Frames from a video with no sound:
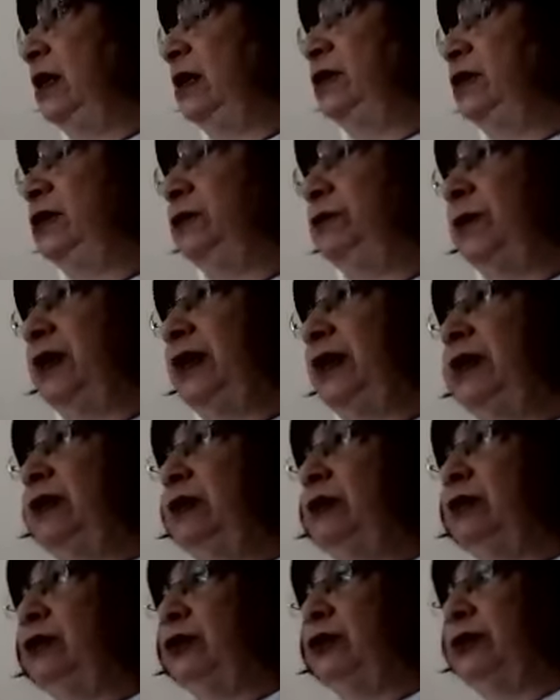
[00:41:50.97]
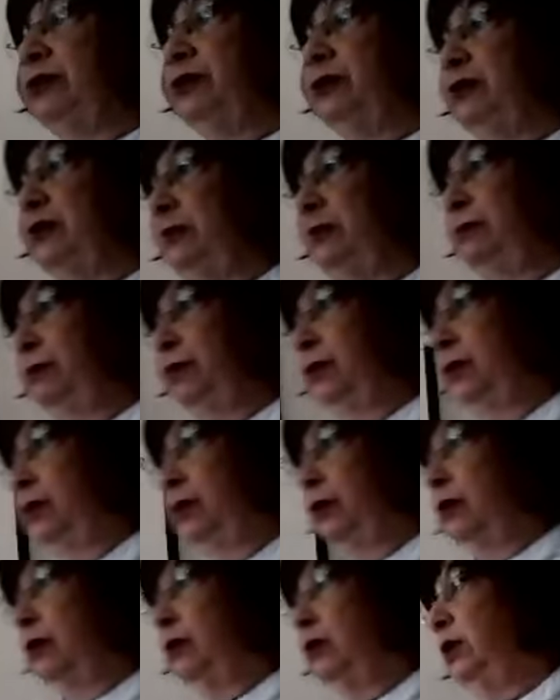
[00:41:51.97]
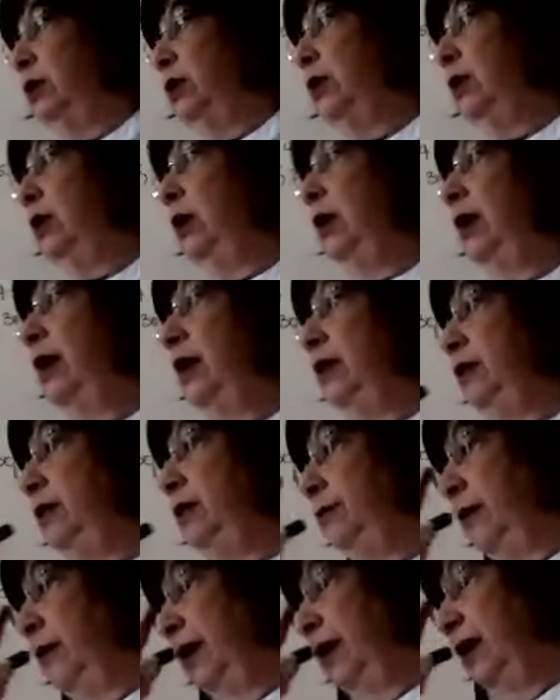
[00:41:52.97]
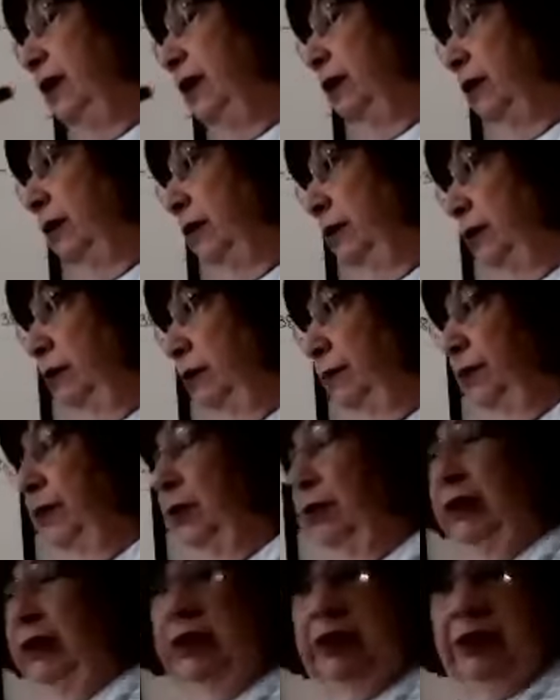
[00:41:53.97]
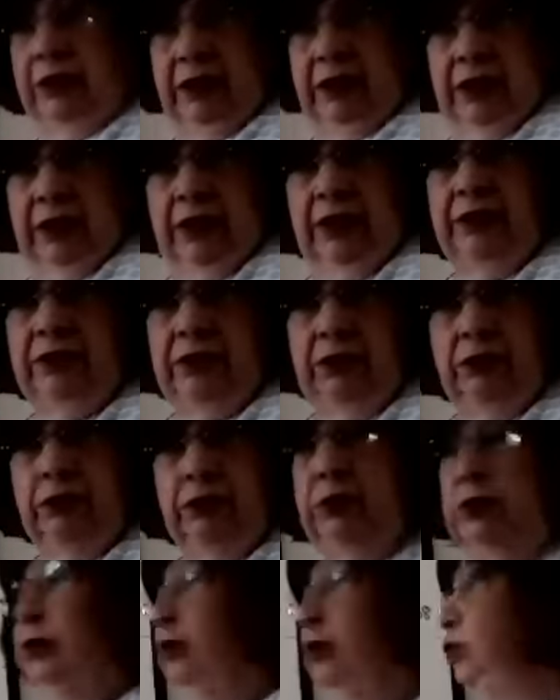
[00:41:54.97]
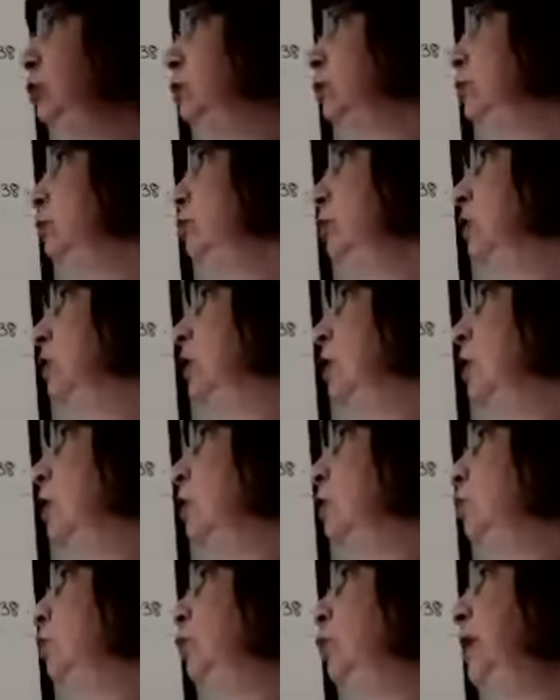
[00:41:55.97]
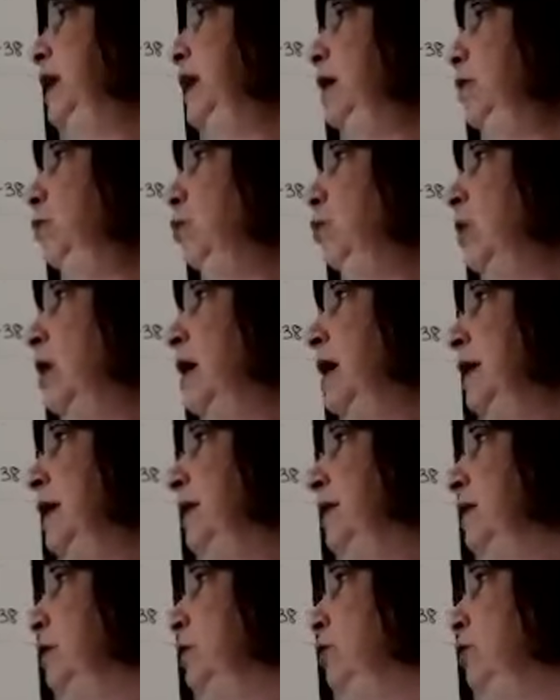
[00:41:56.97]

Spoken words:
to make it look simpler and to make it a little bit easier to do, rewrite the